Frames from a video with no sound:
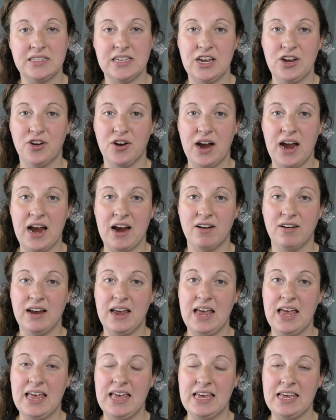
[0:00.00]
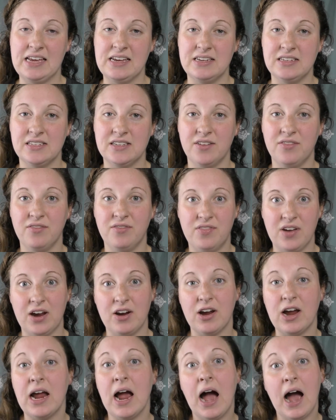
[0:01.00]
that your hair is
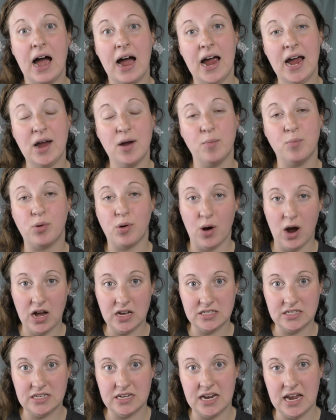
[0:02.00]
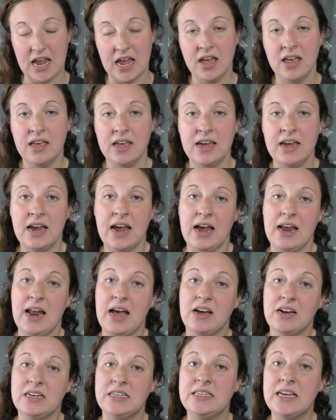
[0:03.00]
very high porosity. And
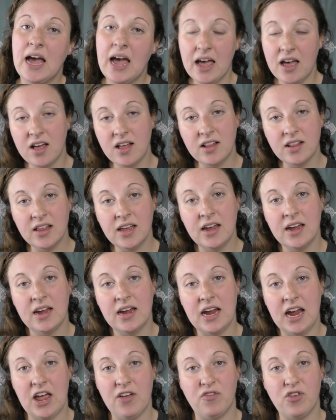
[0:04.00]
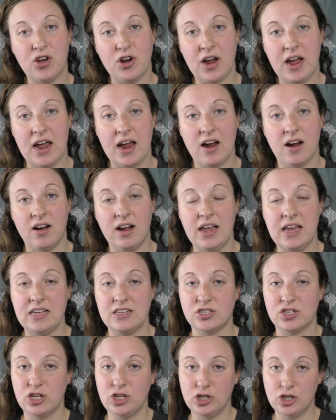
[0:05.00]
how to tell if your hair
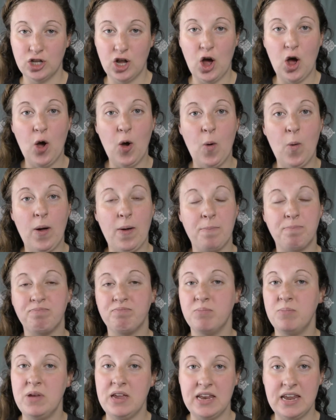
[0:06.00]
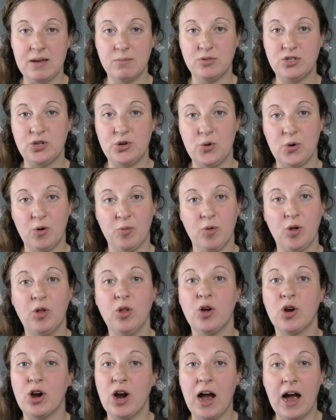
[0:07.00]
is low, medium to normal,
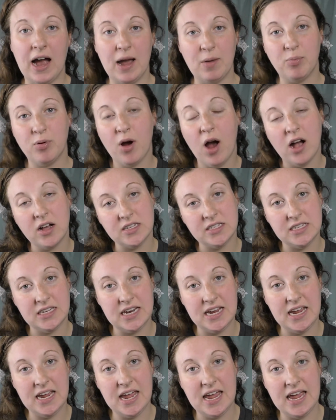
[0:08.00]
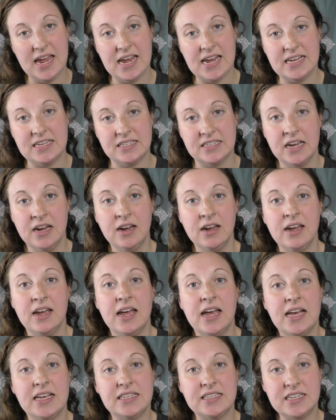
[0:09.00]
or high porosity is
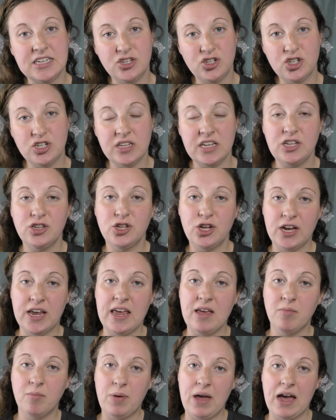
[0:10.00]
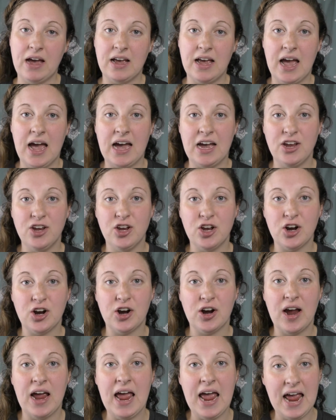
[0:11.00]
essentially looking back at
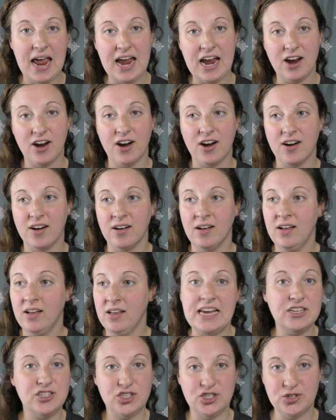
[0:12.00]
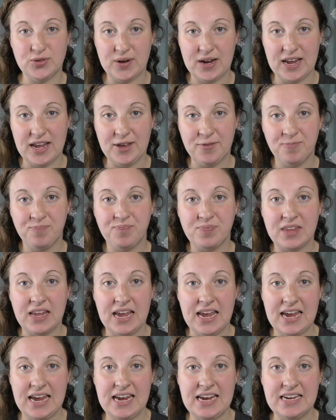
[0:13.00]
your hair history
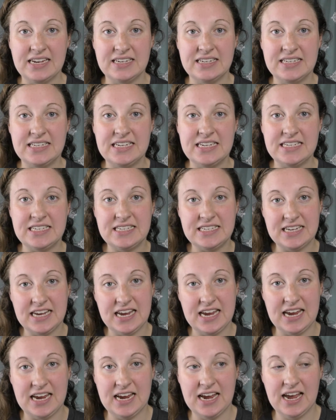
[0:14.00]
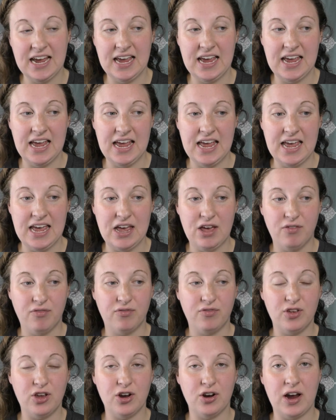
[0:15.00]
and to see
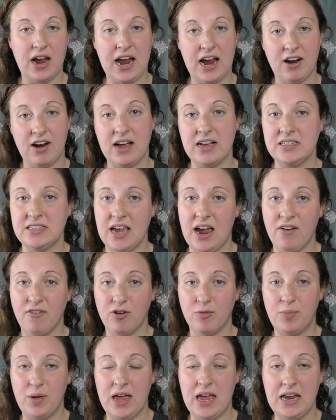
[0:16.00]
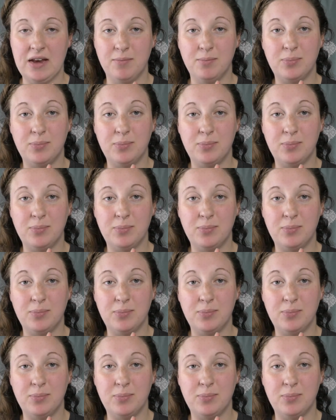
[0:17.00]
if your hair has ever been